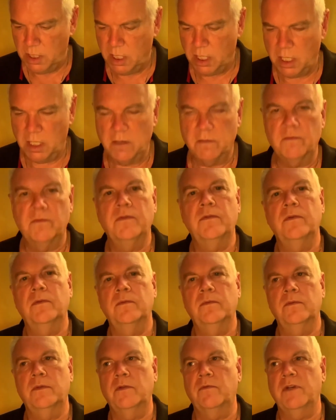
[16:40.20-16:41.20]
of
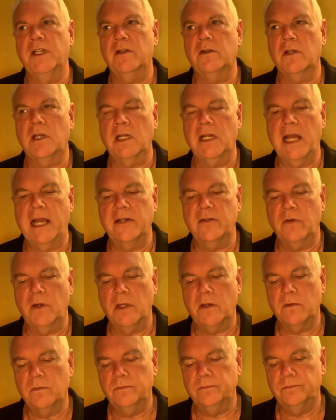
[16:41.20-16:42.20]
the real Galadriel.